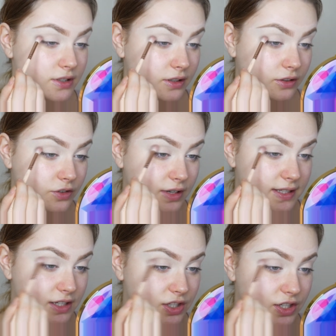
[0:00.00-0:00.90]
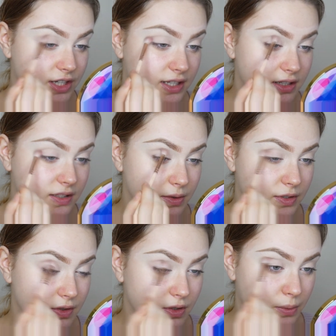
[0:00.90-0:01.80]
little transition shade, so I'm
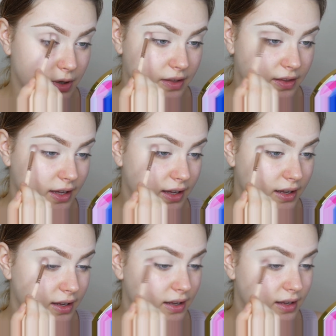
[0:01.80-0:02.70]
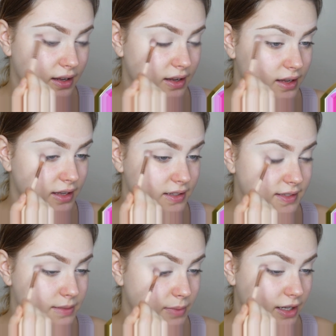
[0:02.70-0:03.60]
just going to work that
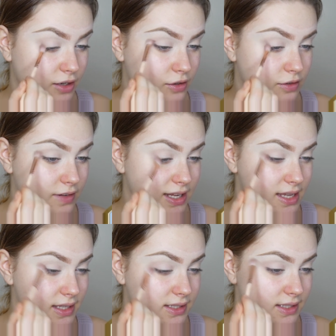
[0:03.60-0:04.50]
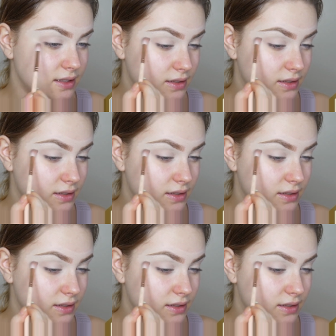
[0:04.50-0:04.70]
into my crease.